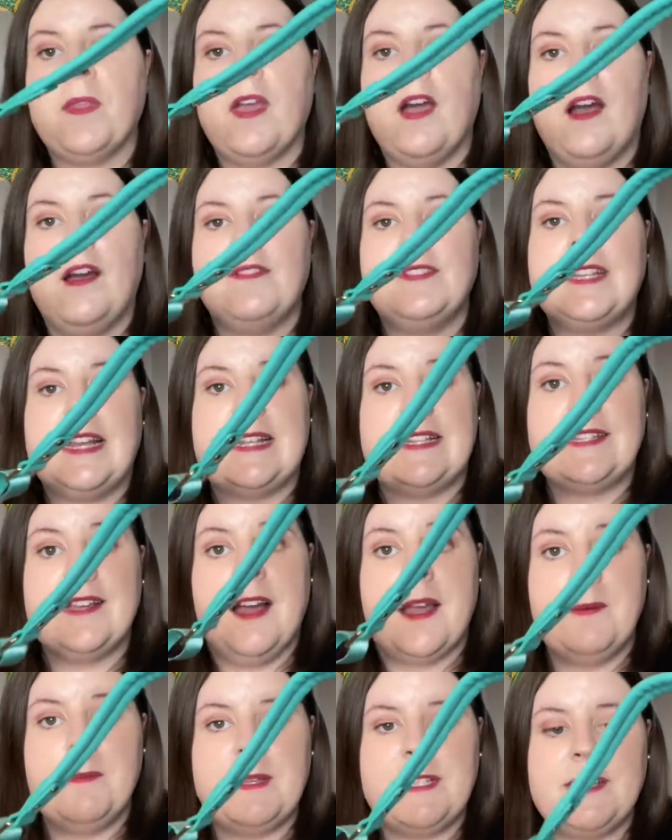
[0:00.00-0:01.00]
I've said
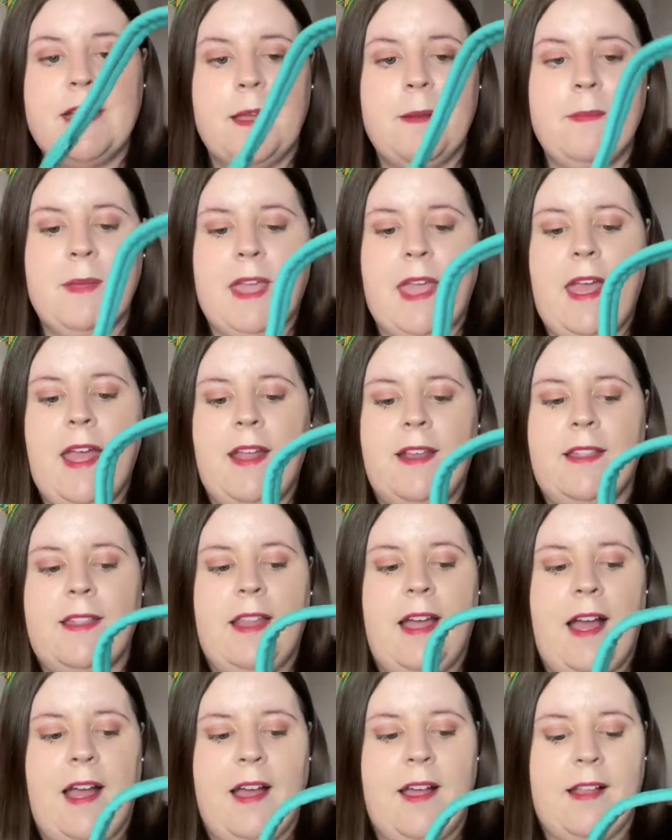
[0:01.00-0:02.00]
time and time again
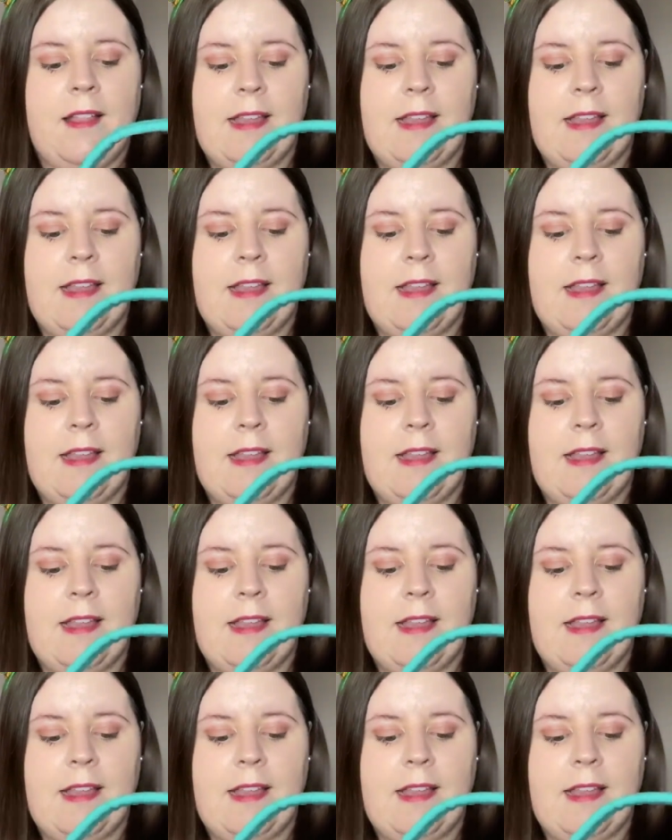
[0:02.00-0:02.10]
that